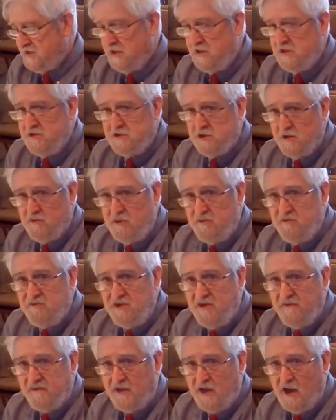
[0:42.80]
in German B
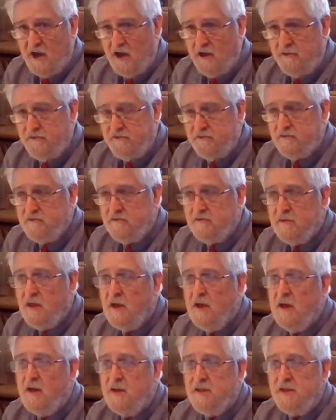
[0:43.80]
flat,
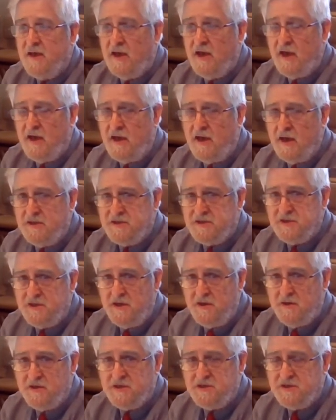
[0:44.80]
the A and C
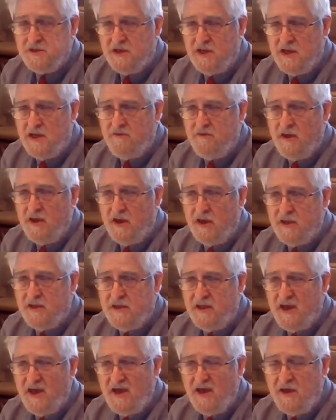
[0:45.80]
are the same, and the
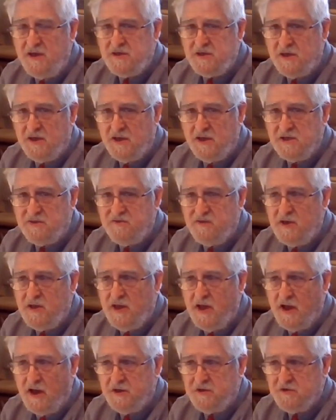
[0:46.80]
H is B
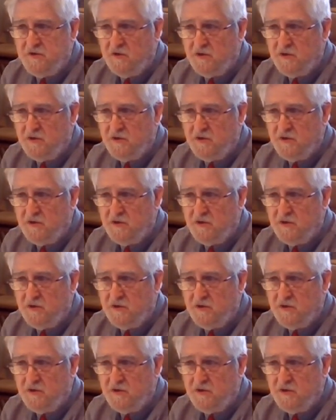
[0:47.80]
natural.